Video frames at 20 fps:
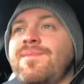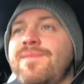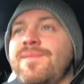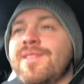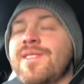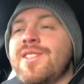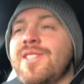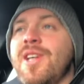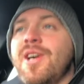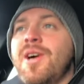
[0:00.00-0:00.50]

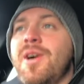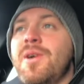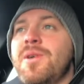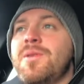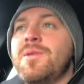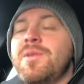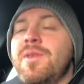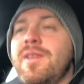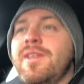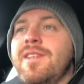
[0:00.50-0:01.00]

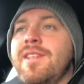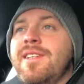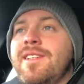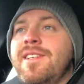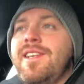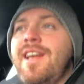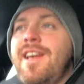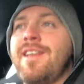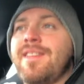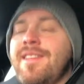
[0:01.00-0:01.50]
So,
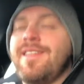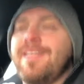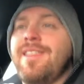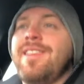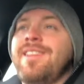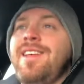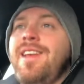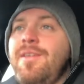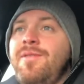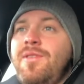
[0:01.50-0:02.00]
yeah,
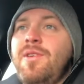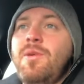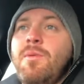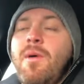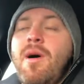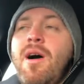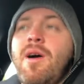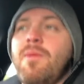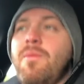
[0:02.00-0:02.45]
if you are